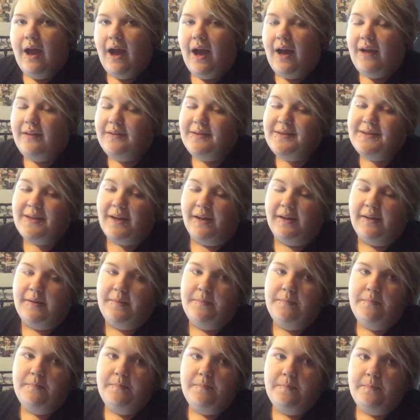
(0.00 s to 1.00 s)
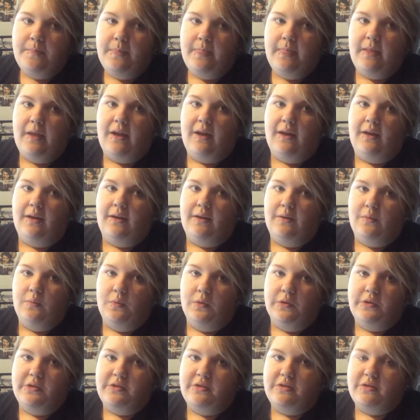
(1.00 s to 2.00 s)
At the time, I
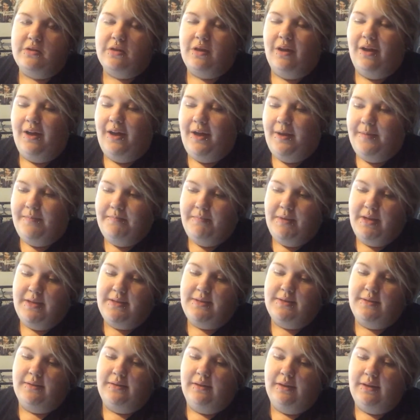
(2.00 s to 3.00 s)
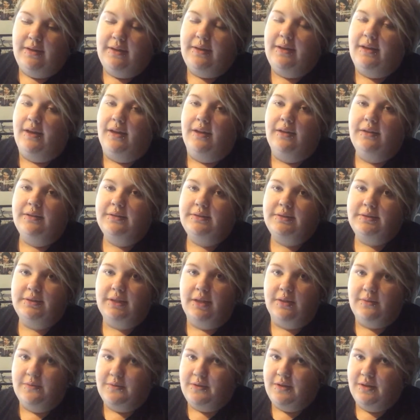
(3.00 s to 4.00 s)
was admittedly, yes,
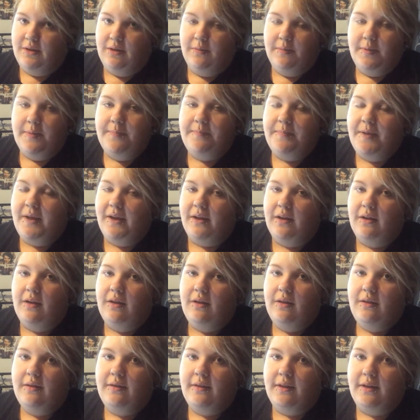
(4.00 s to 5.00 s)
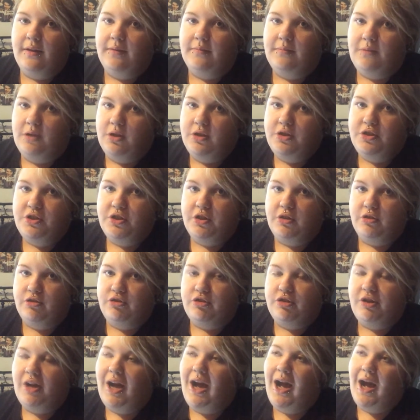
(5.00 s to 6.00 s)
I was a little bit bigger than most
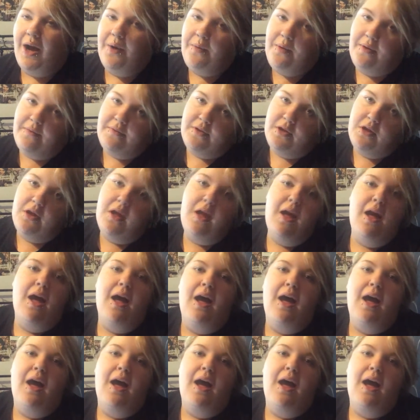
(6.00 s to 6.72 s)
children, however,